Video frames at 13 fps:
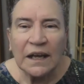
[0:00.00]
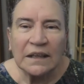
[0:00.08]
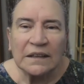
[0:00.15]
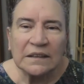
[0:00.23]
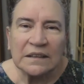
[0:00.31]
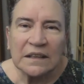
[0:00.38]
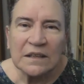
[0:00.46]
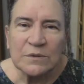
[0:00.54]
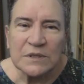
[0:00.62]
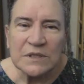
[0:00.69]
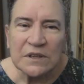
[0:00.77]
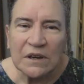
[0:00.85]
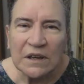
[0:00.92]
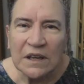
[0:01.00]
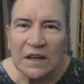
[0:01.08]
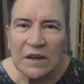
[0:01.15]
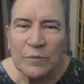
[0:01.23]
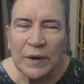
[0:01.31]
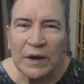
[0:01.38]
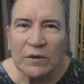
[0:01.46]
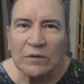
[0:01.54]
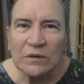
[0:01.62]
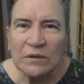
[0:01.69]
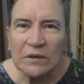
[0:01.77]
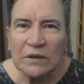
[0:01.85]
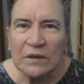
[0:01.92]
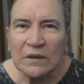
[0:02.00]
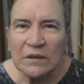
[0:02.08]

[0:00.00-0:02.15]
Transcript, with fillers: And Doug was talking about